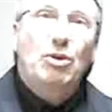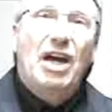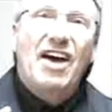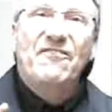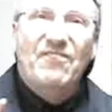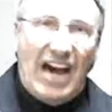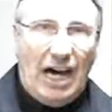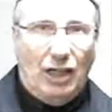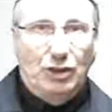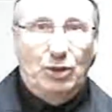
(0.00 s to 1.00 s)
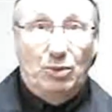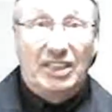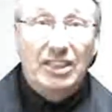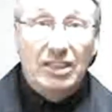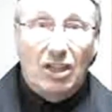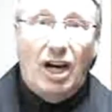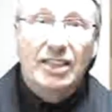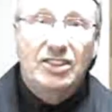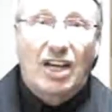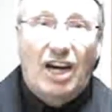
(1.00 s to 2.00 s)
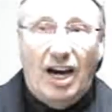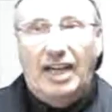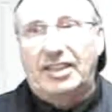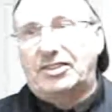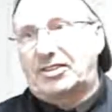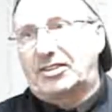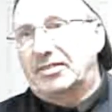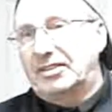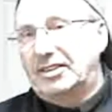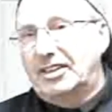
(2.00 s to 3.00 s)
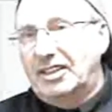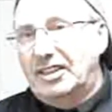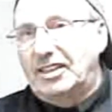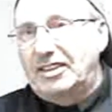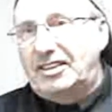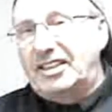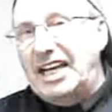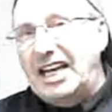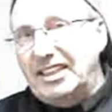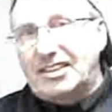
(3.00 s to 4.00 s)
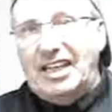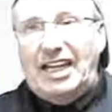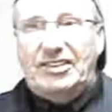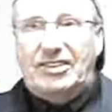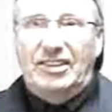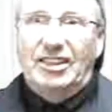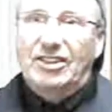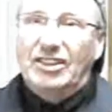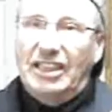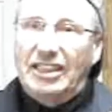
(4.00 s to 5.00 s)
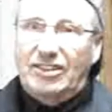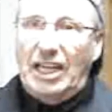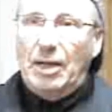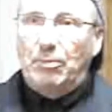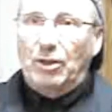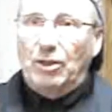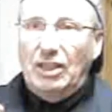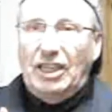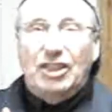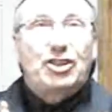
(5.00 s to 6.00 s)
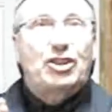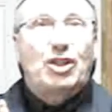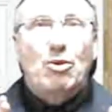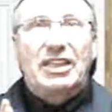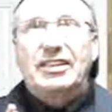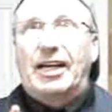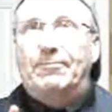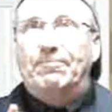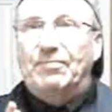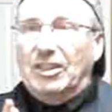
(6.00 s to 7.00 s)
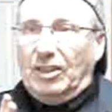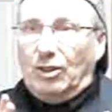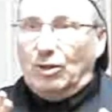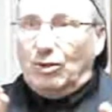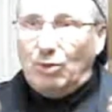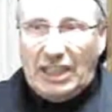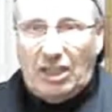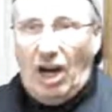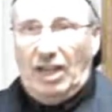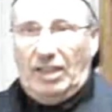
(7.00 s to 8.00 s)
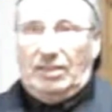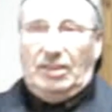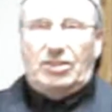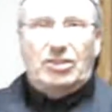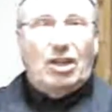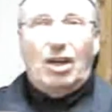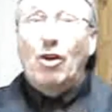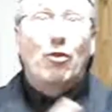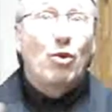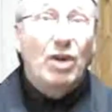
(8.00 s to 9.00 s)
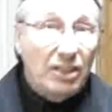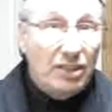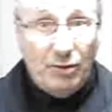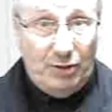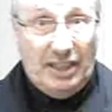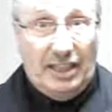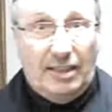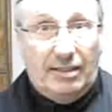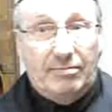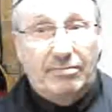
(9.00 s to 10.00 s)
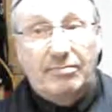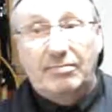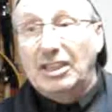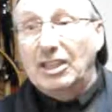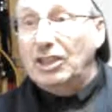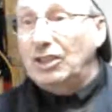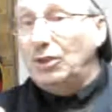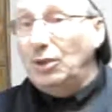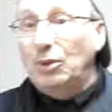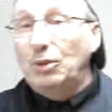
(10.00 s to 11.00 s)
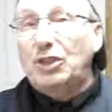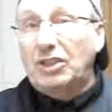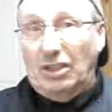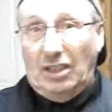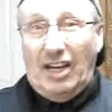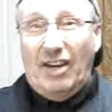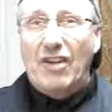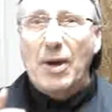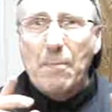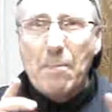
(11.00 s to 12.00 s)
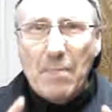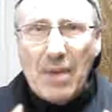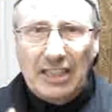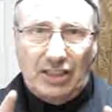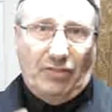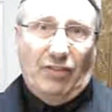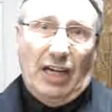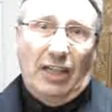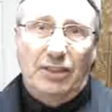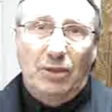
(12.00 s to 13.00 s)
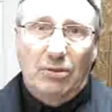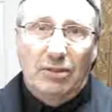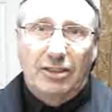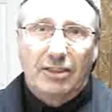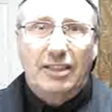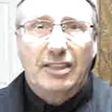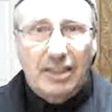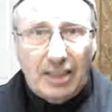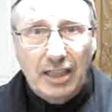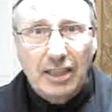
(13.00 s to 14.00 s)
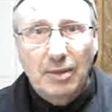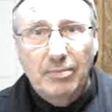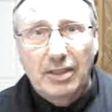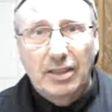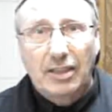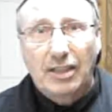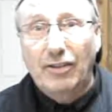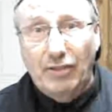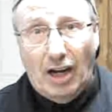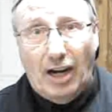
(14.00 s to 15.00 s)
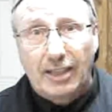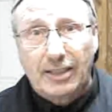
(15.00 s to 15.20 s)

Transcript: have value in God's eyes. Today's lesson is an example showing that regardless of where you fit in, you still have immense value in the kingdom of God.